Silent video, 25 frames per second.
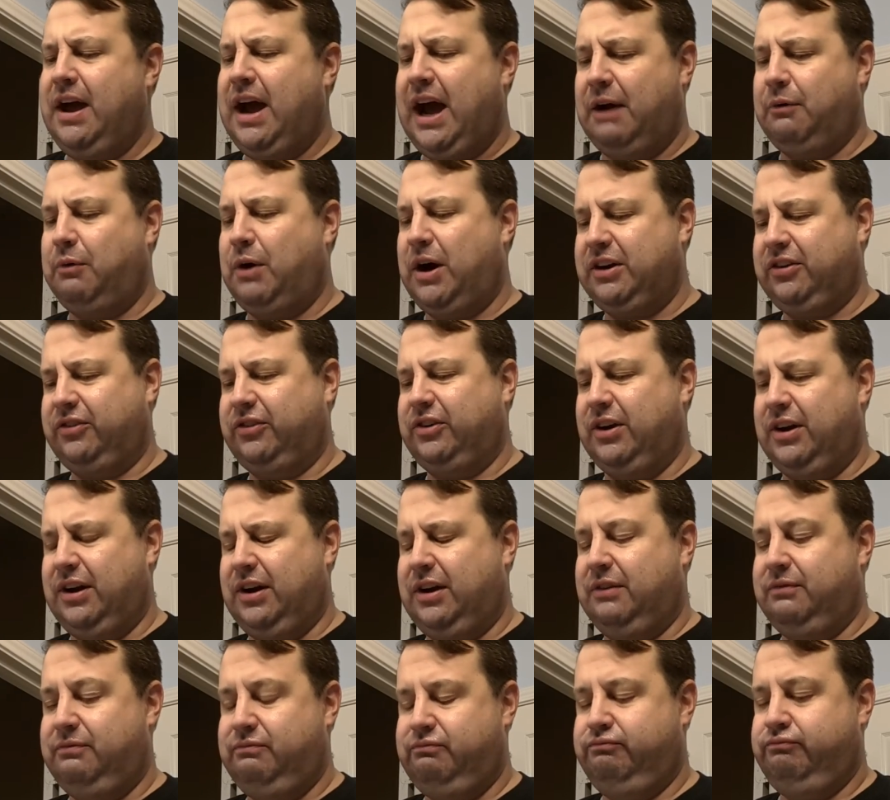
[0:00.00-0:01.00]
I watched a
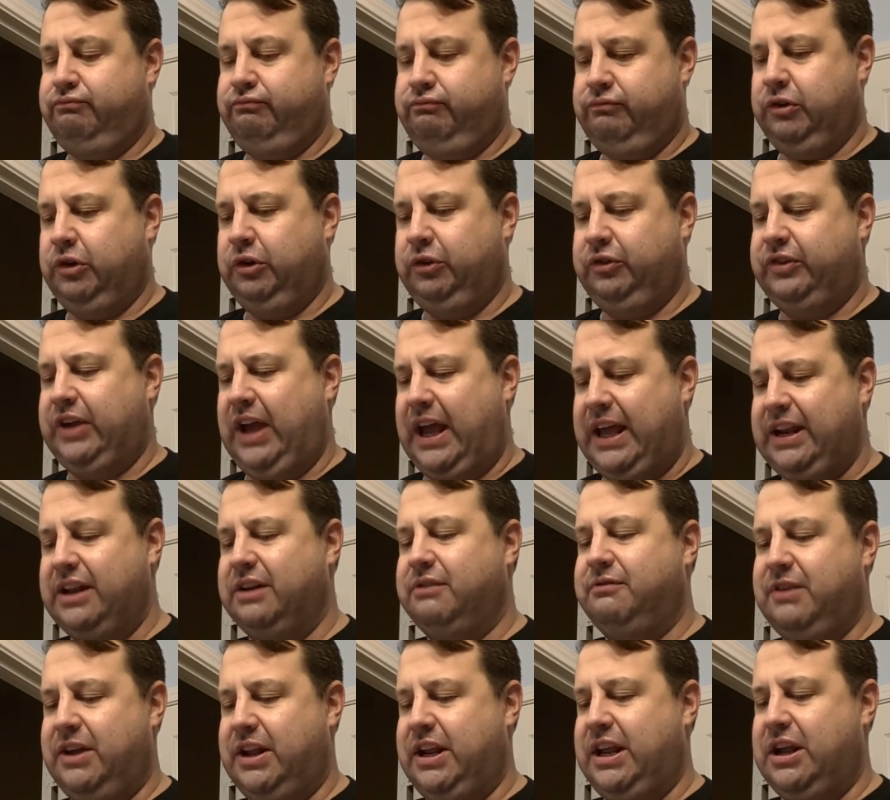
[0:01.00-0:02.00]
uh, little
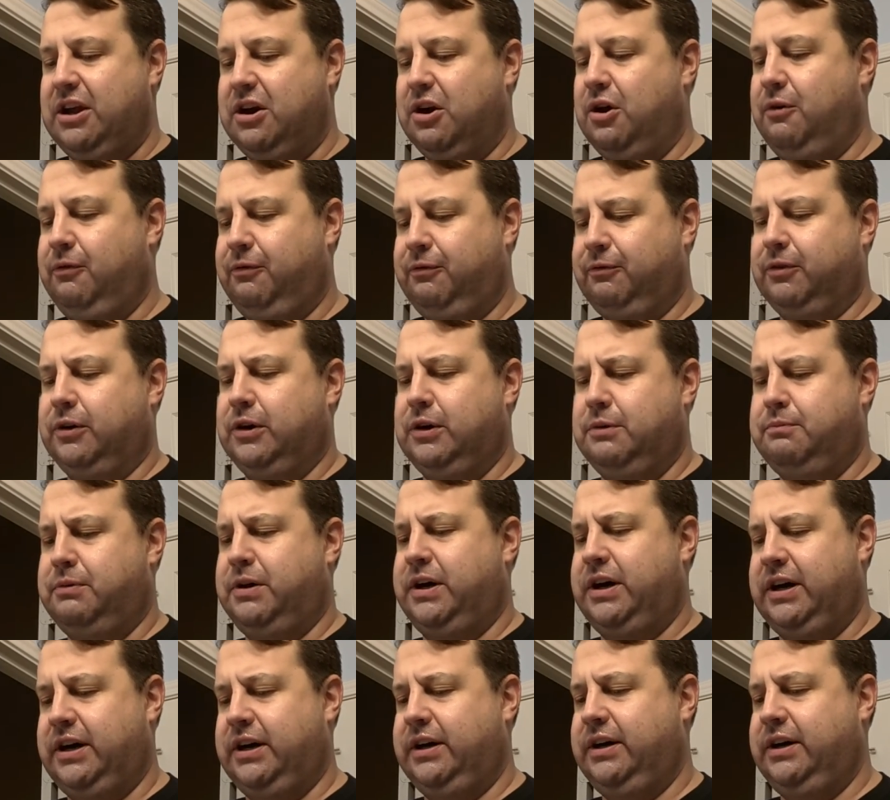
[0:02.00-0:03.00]
dated video from
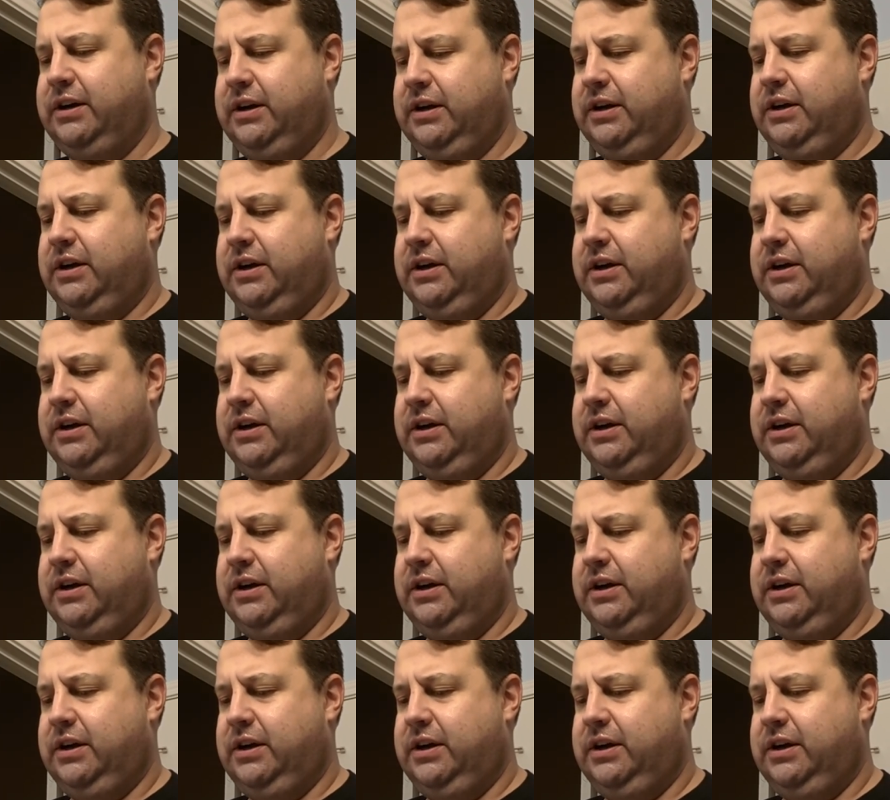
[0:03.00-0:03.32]
uh,